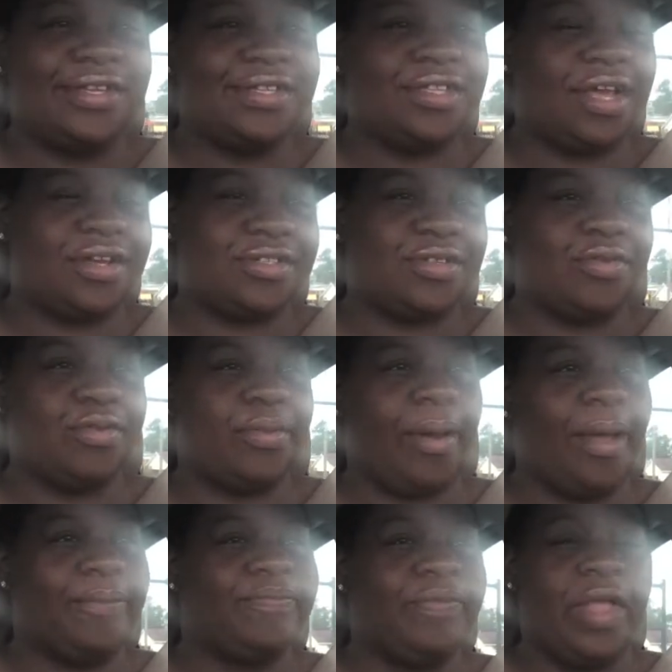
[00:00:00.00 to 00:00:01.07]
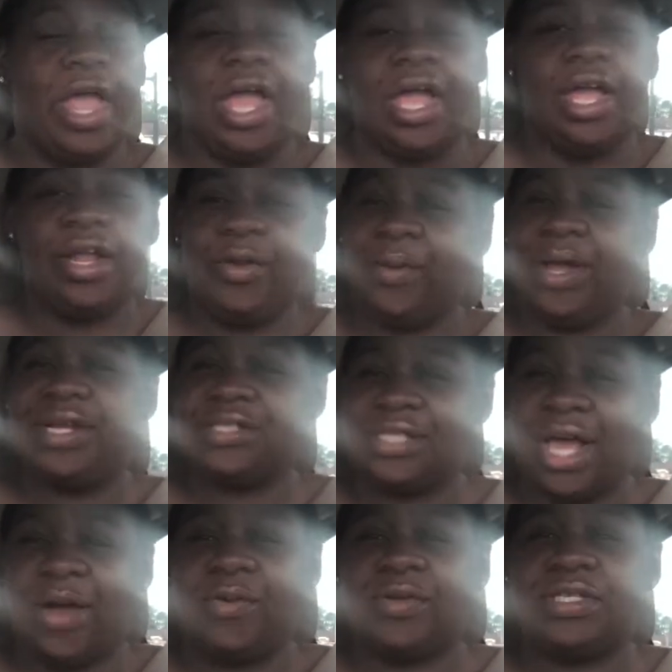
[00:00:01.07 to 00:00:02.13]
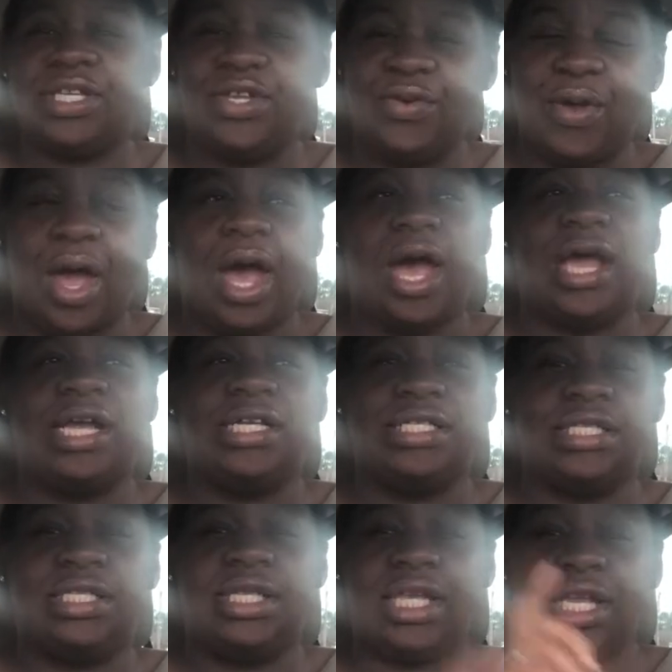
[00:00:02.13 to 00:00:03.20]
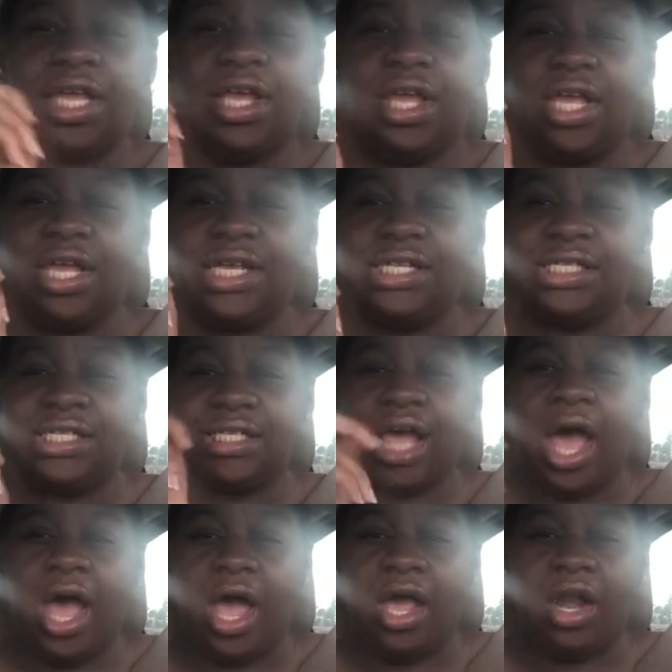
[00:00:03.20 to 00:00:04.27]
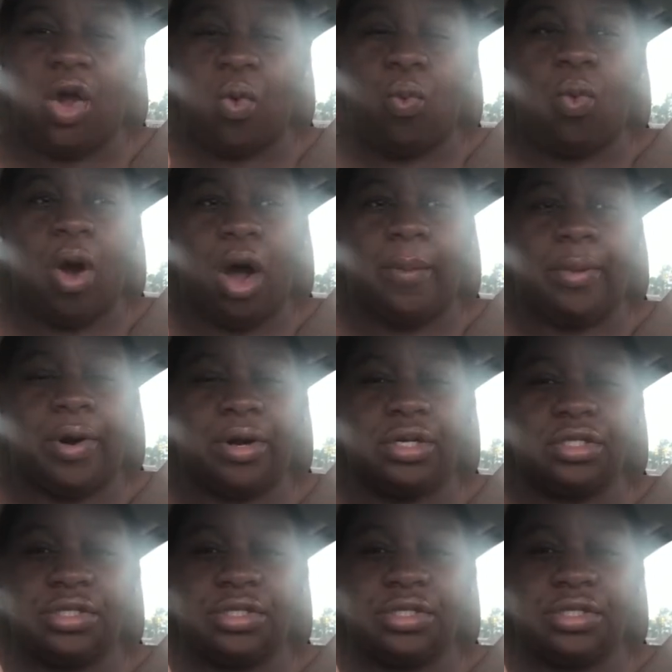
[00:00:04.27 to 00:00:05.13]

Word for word: Yeah. It's like a scooter bike. Anyways, I will see you guys inside Walmart.